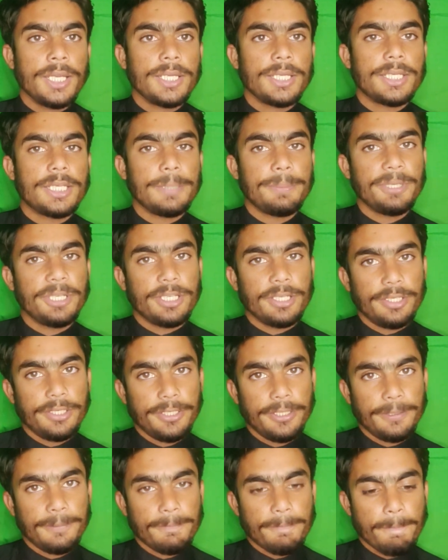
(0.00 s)

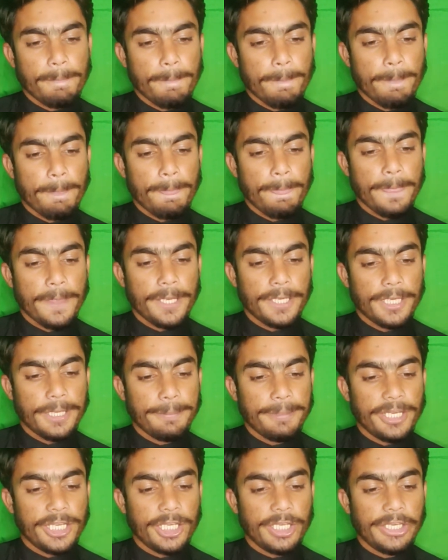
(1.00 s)
Typically,
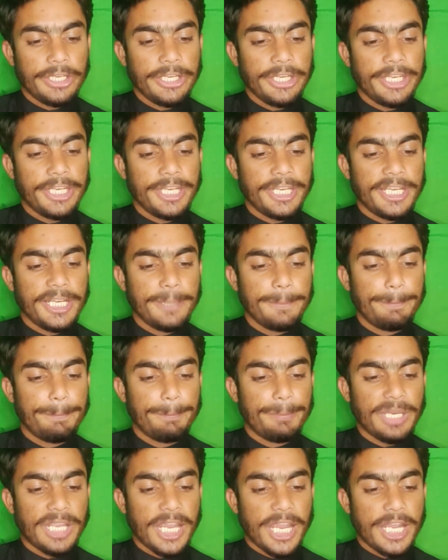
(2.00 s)
Typically in a
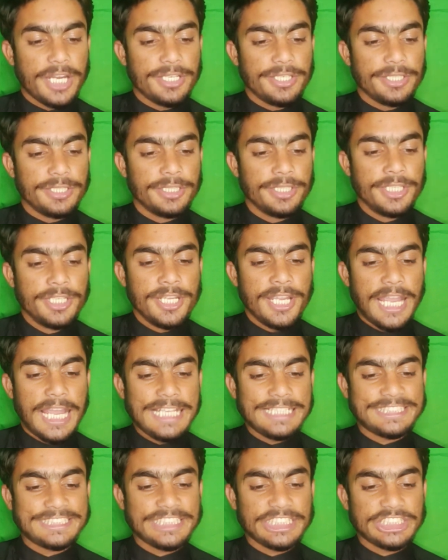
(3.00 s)
planned
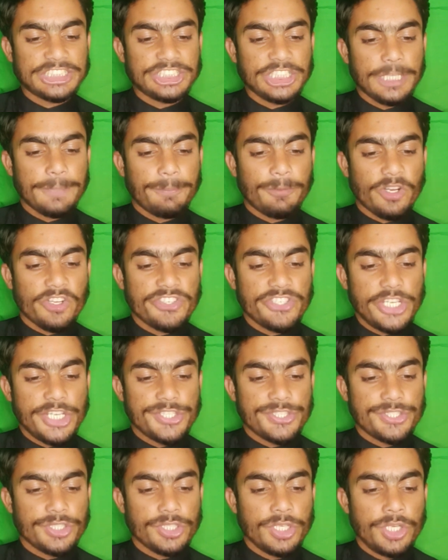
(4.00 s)
and structured
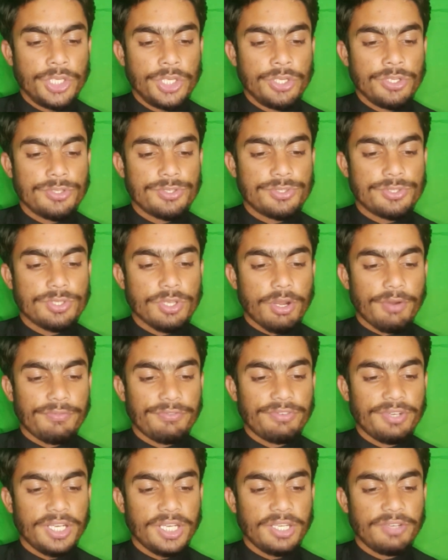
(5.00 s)
process,
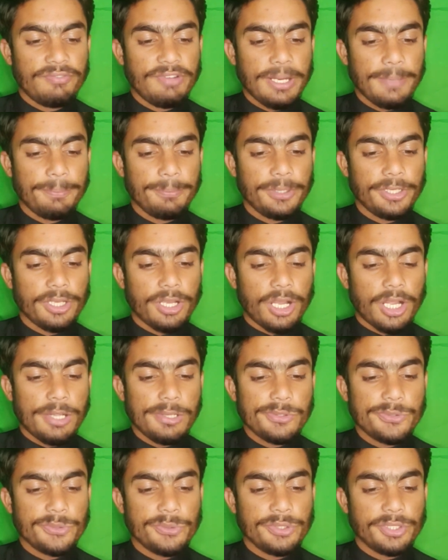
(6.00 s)
software development
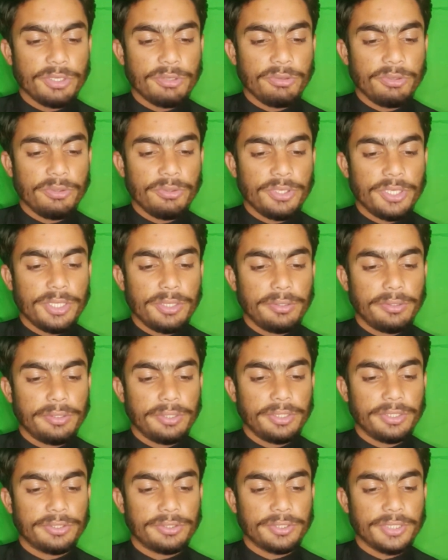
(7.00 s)
also includes
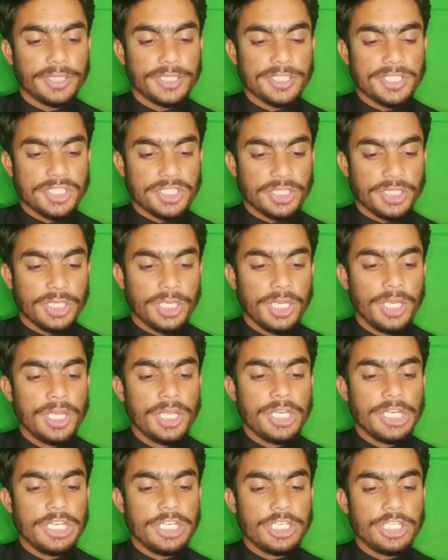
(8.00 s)
research,
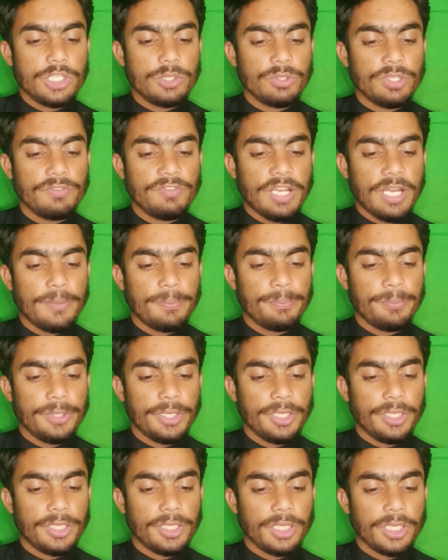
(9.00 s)
new
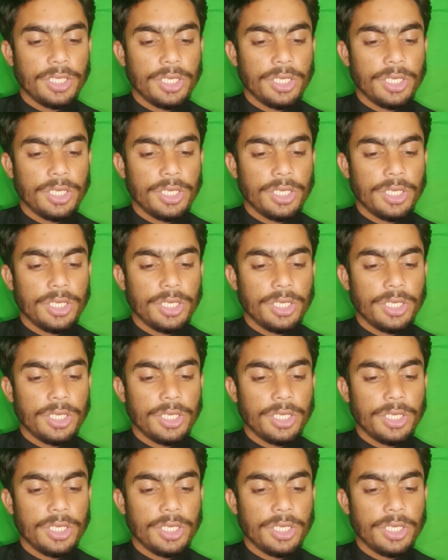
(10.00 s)
development,